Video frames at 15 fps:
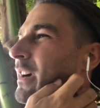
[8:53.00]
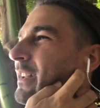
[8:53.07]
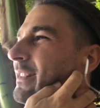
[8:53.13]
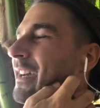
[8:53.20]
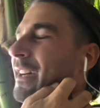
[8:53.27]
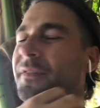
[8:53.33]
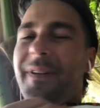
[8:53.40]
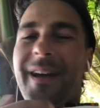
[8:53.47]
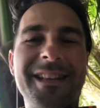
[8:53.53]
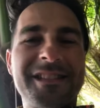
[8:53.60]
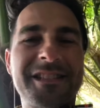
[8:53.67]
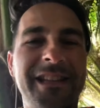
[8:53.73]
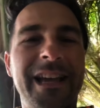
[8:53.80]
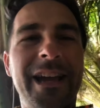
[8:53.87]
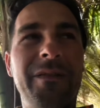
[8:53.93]

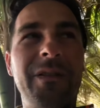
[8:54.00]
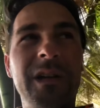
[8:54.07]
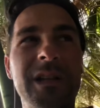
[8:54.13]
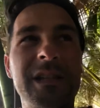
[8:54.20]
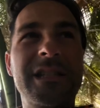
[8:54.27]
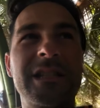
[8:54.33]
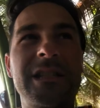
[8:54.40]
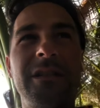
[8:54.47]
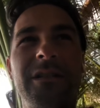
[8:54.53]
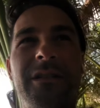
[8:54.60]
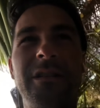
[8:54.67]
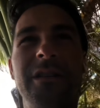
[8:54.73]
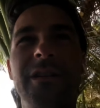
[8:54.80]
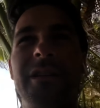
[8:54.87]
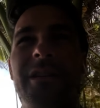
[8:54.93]
advanced levels,
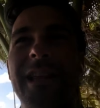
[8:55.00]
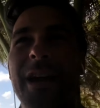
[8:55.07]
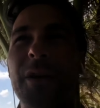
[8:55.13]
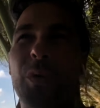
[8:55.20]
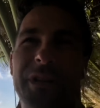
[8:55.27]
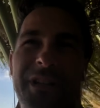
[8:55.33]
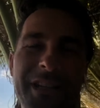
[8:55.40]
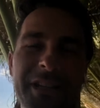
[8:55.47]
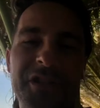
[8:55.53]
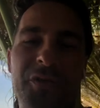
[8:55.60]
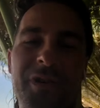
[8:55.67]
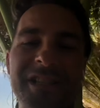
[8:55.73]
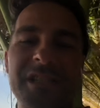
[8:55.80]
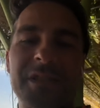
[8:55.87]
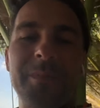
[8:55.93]
like what
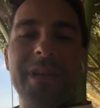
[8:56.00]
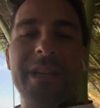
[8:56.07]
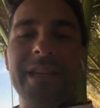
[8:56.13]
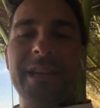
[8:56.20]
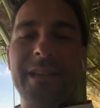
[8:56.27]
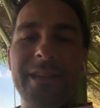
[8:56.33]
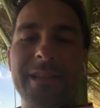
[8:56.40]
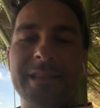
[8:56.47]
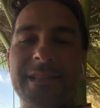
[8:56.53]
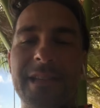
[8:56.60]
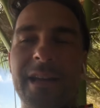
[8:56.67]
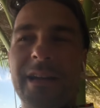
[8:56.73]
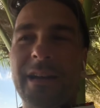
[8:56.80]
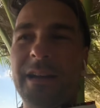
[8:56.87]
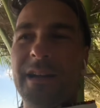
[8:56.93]
interests me is
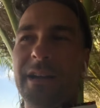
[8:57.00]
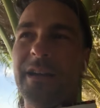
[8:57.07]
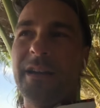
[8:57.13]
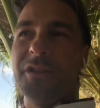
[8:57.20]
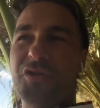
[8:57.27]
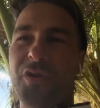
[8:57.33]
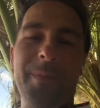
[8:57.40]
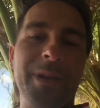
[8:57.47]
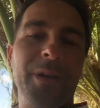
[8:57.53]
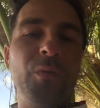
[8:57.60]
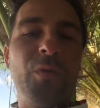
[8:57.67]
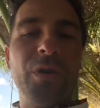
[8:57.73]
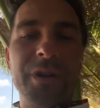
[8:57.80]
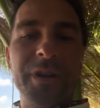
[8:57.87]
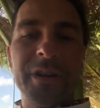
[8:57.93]
dreaming
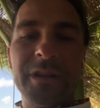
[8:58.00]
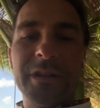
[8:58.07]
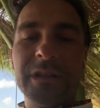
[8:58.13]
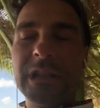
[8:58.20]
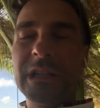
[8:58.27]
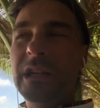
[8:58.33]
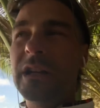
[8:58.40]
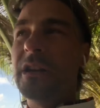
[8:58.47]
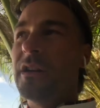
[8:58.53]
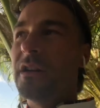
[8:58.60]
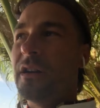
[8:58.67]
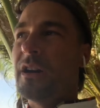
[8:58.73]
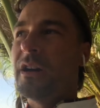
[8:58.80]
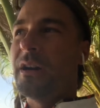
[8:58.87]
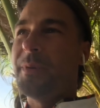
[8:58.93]
work,
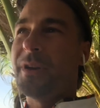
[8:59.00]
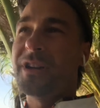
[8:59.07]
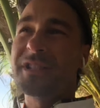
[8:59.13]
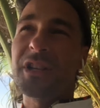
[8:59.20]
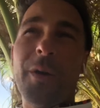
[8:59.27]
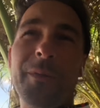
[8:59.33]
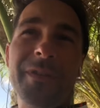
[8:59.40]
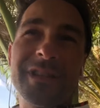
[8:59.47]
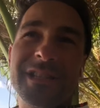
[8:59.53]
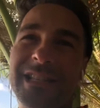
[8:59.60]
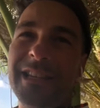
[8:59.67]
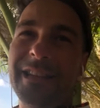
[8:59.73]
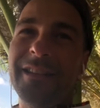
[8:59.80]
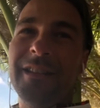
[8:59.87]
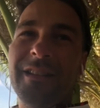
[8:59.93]
because
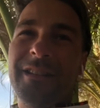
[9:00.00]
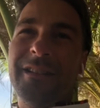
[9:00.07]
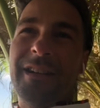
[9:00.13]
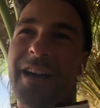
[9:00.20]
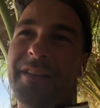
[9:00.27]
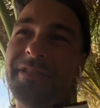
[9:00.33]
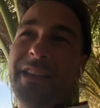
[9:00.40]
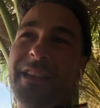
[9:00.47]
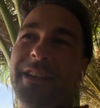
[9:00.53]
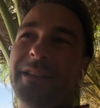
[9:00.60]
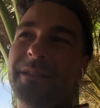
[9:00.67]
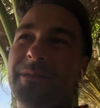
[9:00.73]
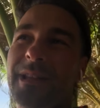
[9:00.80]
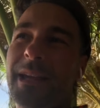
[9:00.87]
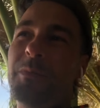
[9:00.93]
obviously I think
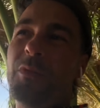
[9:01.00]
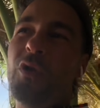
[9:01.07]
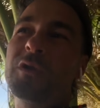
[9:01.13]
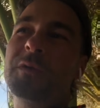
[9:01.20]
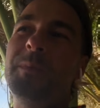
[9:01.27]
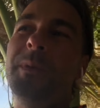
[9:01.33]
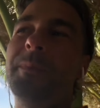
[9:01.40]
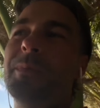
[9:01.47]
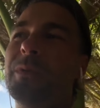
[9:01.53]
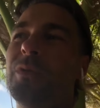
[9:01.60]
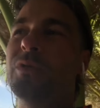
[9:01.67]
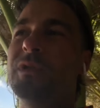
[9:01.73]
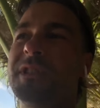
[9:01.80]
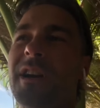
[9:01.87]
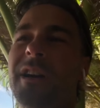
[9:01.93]
like most people
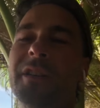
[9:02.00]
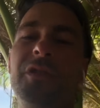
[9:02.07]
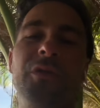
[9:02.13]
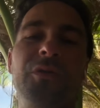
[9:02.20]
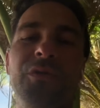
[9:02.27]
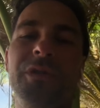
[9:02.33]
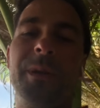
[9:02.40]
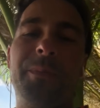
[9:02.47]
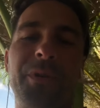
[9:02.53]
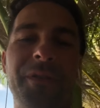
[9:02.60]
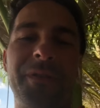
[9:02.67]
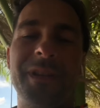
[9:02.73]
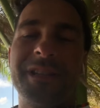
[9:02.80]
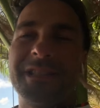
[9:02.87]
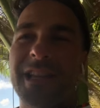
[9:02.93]
who start to do the
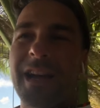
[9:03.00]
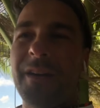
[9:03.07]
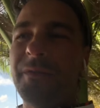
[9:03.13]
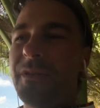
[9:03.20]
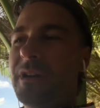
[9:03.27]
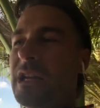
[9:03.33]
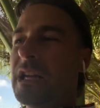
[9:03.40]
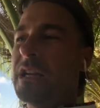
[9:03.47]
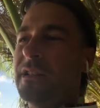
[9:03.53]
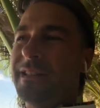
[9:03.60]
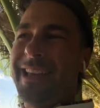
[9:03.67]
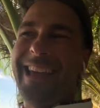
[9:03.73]
breathing stuff, they